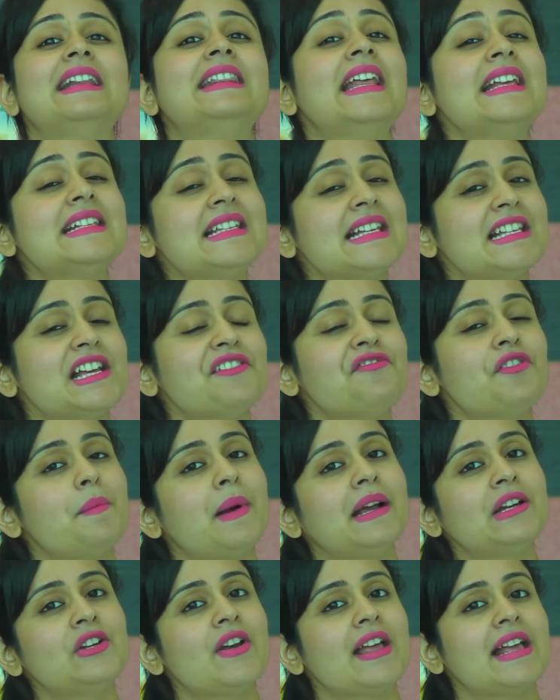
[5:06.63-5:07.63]
This is it
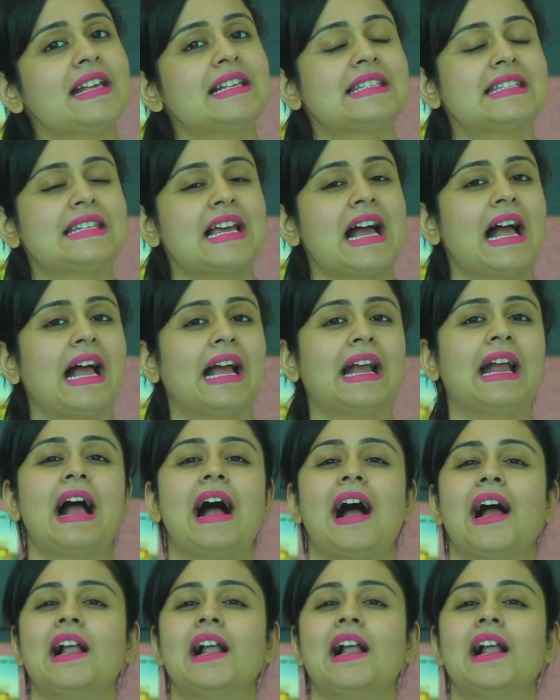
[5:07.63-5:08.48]
for my today's tag.